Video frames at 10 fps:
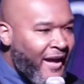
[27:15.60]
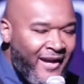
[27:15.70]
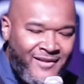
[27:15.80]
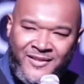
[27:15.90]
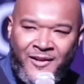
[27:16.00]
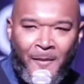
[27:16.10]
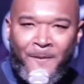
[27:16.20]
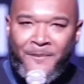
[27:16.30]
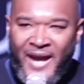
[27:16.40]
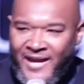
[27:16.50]
Isn't it
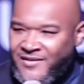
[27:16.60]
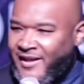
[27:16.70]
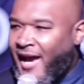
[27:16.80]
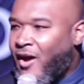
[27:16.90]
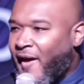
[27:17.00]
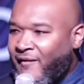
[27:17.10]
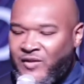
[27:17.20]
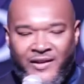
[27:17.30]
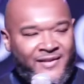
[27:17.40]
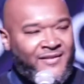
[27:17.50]
amazing how
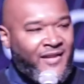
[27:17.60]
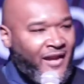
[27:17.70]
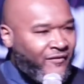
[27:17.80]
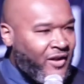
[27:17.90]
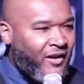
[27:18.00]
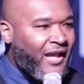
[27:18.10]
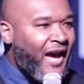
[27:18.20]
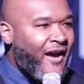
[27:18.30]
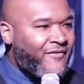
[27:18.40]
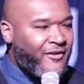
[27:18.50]
after they saved their
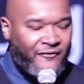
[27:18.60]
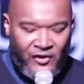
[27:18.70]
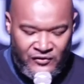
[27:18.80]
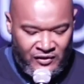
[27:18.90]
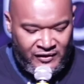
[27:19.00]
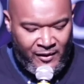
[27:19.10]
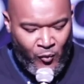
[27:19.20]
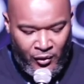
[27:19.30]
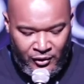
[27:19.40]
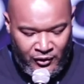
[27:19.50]
lives, the first thing they
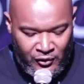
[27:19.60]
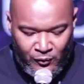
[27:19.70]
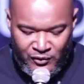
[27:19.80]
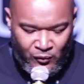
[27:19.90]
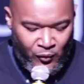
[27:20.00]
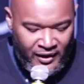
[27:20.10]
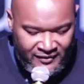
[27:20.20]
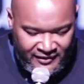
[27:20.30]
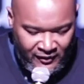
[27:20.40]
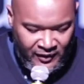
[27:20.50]
wanted to do was run
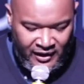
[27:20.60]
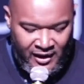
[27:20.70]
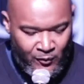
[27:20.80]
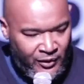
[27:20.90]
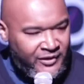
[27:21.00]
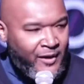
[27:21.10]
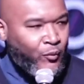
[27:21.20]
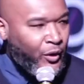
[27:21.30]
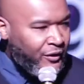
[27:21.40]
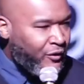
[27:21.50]
and tell the king what they
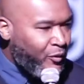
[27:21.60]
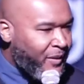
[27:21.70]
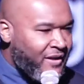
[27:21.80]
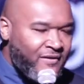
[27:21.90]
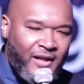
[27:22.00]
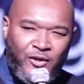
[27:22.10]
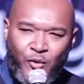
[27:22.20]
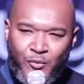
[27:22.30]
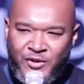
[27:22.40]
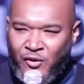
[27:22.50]
wouldn't do because they
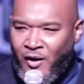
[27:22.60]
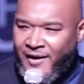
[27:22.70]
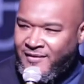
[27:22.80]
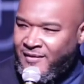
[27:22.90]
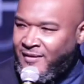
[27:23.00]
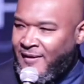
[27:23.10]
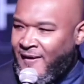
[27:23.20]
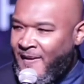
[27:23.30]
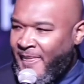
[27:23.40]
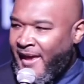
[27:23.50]
knew it was crazy
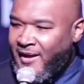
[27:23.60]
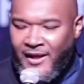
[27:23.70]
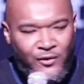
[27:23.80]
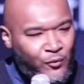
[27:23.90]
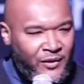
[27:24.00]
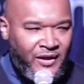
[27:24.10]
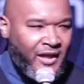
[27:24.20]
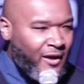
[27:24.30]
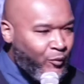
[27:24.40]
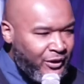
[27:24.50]
and they knew what the
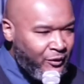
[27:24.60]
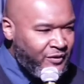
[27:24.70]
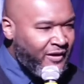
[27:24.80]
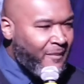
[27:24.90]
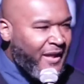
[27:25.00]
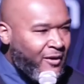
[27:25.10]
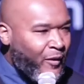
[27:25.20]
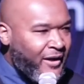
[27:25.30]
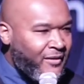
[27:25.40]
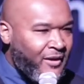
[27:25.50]
king would do to them
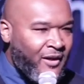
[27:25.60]
anyway